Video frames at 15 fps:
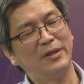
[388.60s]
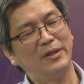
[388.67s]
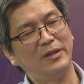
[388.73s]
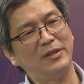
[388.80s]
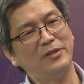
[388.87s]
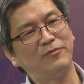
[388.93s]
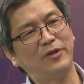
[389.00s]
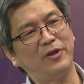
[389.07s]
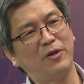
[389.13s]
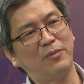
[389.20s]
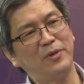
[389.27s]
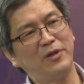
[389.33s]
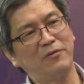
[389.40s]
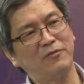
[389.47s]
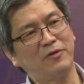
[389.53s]
this
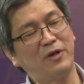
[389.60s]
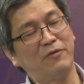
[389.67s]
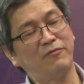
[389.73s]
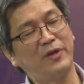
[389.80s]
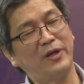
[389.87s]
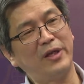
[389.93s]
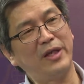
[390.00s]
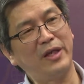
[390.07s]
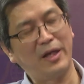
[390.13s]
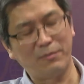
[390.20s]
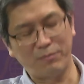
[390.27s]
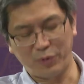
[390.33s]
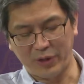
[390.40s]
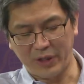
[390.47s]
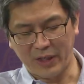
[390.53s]
phenomenon of crowdfunding
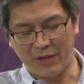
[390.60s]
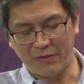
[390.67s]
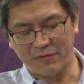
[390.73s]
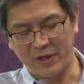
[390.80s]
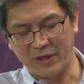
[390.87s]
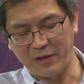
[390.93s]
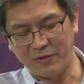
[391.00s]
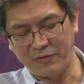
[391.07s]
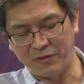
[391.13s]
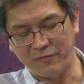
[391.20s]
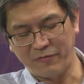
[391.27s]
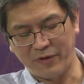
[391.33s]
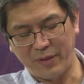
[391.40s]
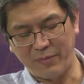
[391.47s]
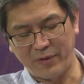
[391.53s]
and putting out a regulatory
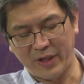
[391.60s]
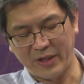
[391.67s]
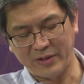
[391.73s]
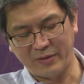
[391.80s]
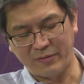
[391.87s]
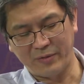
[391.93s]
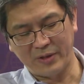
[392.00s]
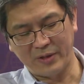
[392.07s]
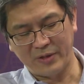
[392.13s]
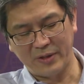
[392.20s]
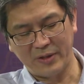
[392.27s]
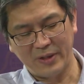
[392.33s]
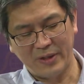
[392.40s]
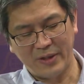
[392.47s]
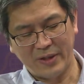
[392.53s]
framework, as it were?
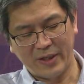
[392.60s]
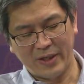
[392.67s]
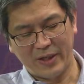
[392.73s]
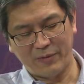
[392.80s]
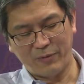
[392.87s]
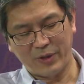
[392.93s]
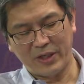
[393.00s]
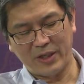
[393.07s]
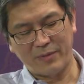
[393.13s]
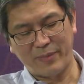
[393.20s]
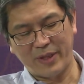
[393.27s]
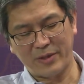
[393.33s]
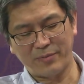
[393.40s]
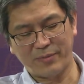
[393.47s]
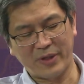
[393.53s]
And what are the
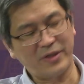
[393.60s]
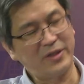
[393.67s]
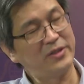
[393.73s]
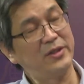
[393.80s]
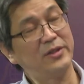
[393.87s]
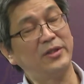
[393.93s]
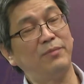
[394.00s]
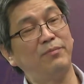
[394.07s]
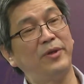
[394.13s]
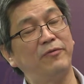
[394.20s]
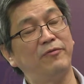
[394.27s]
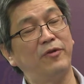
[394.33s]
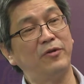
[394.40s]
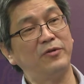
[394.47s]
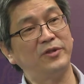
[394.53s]
best practices and
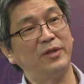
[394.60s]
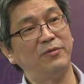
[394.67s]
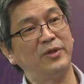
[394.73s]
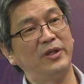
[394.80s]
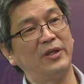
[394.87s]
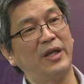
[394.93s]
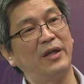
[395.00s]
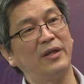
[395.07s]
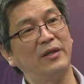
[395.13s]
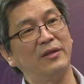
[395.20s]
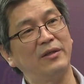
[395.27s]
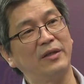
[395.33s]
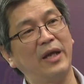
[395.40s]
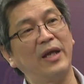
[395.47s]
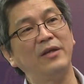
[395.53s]
pitfalls that we
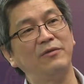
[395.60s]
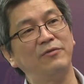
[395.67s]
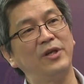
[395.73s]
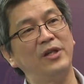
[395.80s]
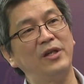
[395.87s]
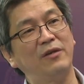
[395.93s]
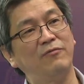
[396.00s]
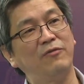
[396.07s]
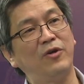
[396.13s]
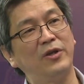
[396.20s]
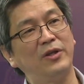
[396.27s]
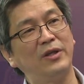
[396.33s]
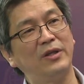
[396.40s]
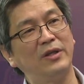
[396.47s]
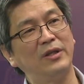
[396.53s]
can really
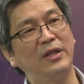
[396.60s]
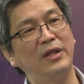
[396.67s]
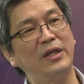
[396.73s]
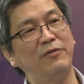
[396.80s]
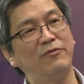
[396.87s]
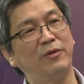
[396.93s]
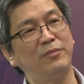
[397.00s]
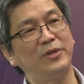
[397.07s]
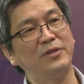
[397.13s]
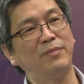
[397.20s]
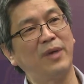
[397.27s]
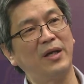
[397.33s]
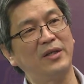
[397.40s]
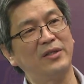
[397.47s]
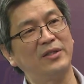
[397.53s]
avoid learning from these
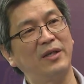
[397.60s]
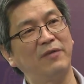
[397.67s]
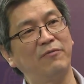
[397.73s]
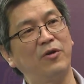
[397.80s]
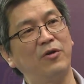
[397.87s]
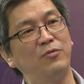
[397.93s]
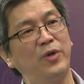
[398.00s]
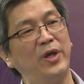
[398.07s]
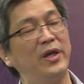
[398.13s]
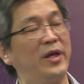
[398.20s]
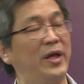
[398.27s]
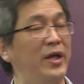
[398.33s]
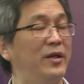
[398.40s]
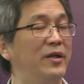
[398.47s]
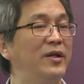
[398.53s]
markets that have gone way
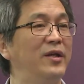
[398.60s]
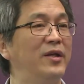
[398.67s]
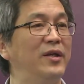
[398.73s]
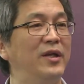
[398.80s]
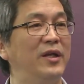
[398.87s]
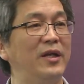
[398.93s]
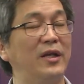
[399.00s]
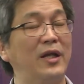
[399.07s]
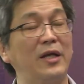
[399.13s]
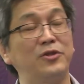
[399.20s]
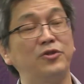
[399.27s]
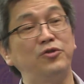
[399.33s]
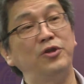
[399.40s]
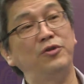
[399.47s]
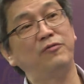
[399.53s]
ahead in the
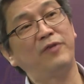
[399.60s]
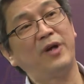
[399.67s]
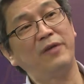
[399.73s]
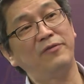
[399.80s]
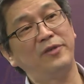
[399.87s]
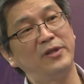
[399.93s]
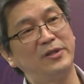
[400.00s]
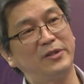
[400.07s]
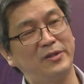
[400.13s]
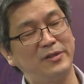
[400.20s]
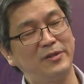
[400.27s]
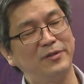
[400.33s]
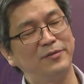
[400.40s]
last 3 to 5 years?